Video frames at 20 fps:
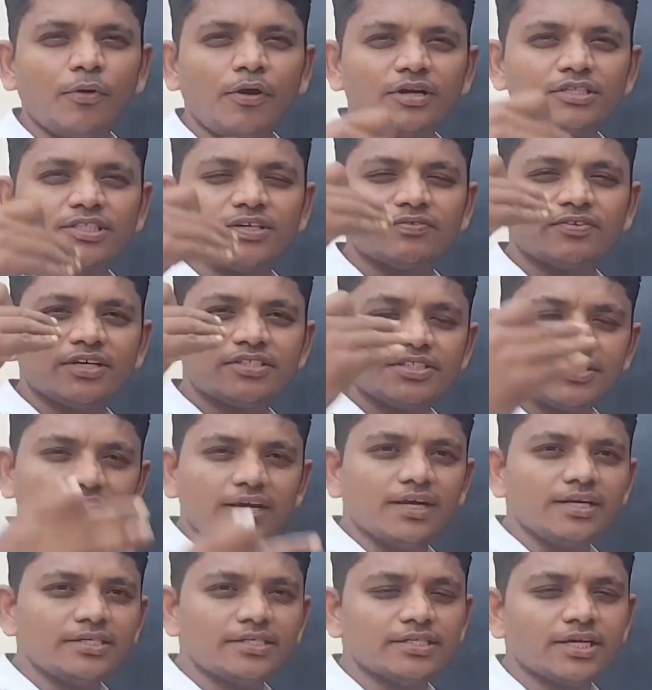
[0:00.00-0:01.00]
parts of the
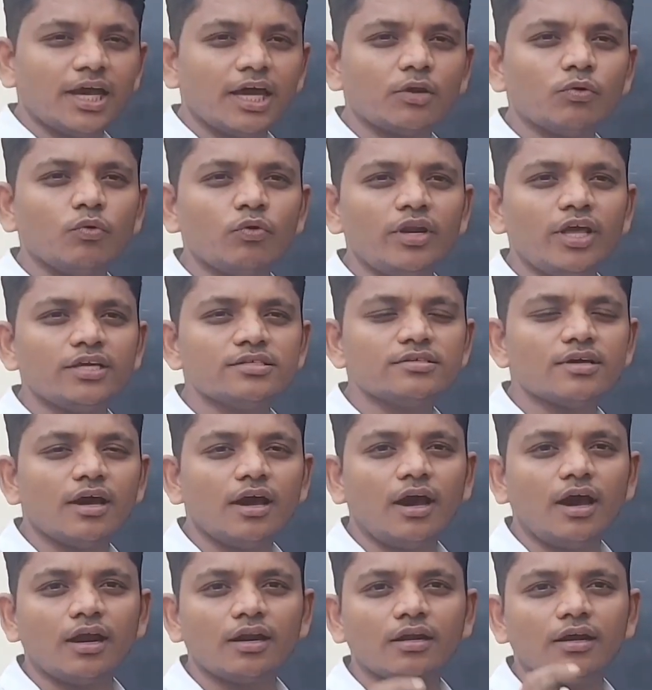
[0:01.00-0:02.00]
cells are known as
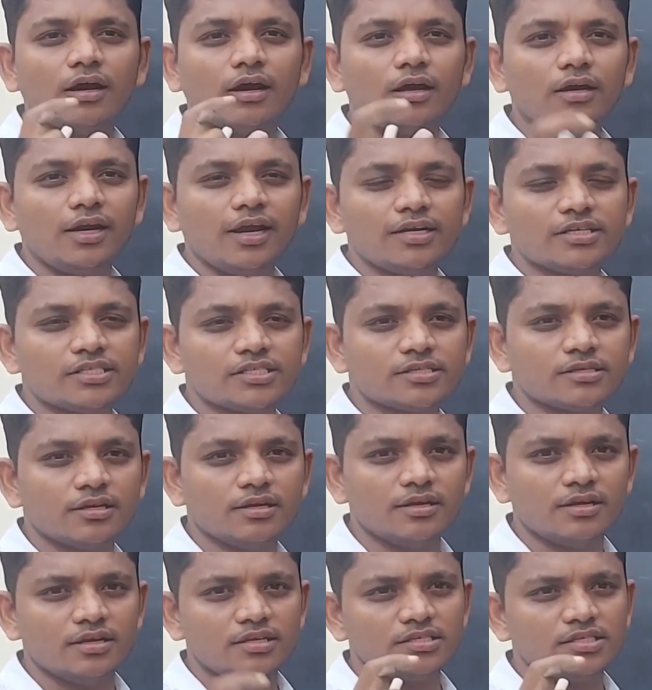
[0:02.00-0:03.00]
organelles,
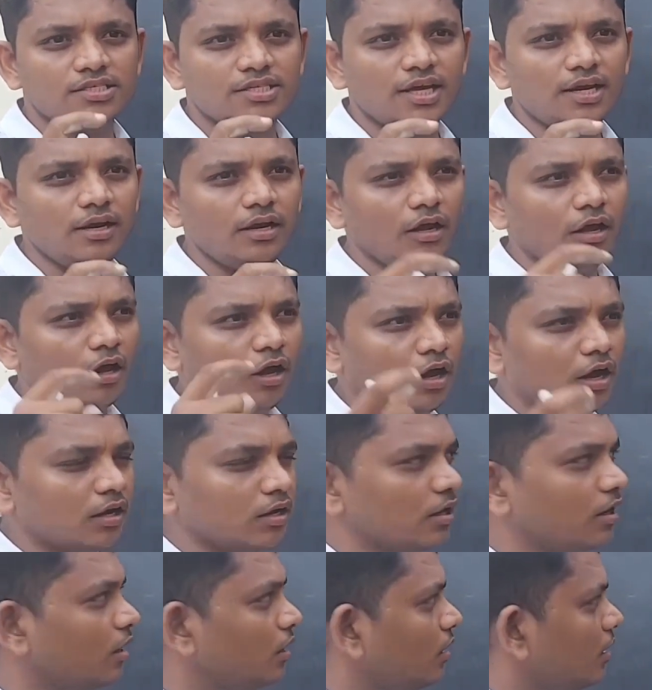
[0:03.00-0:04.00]
cell
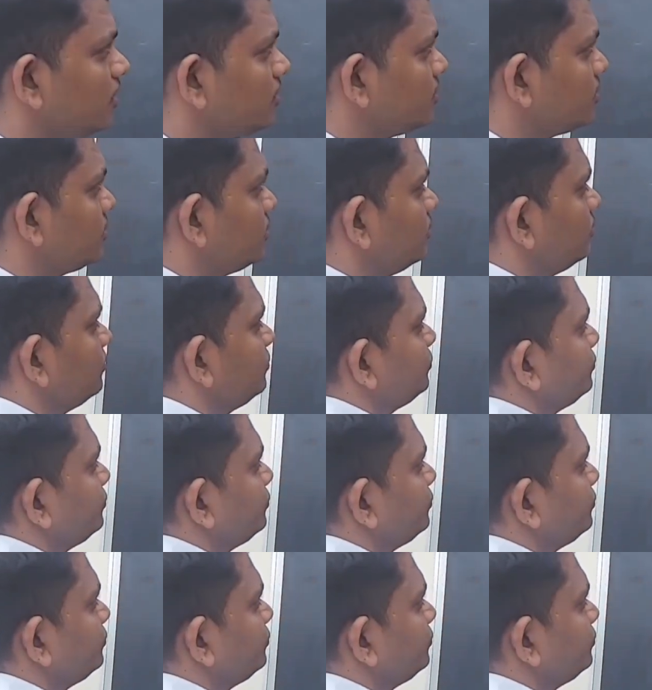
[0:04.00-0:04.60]
organelles.